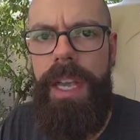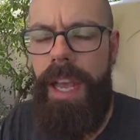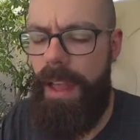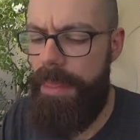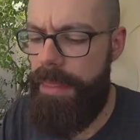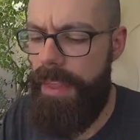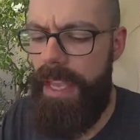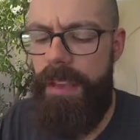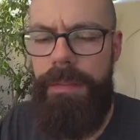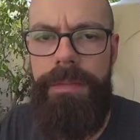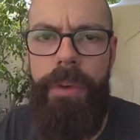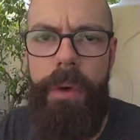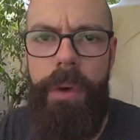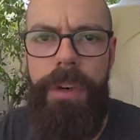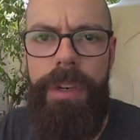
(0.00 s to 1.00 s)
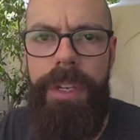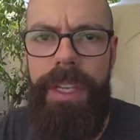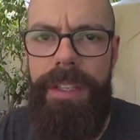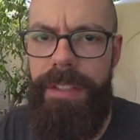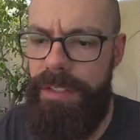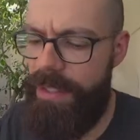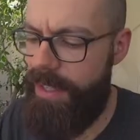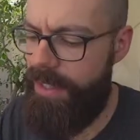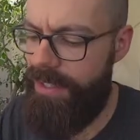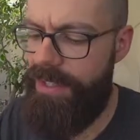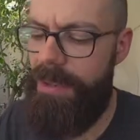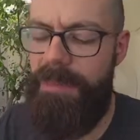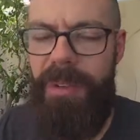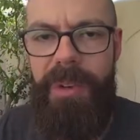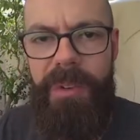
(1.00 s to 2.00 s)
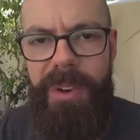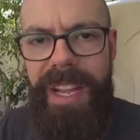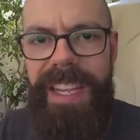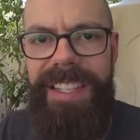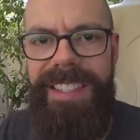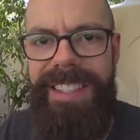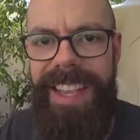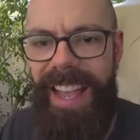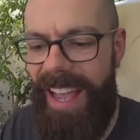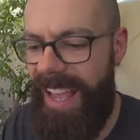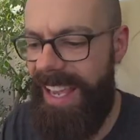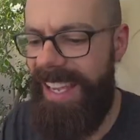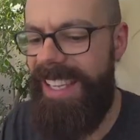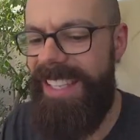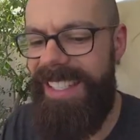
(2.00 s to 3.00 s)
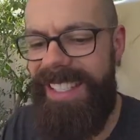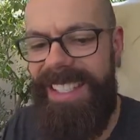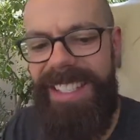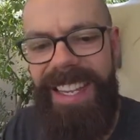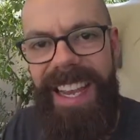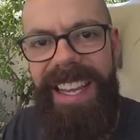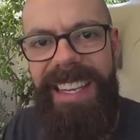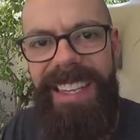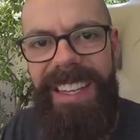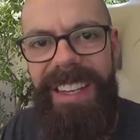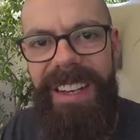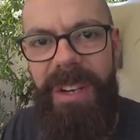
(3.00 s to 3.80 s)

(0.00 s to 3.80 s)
and therefore the system creates a state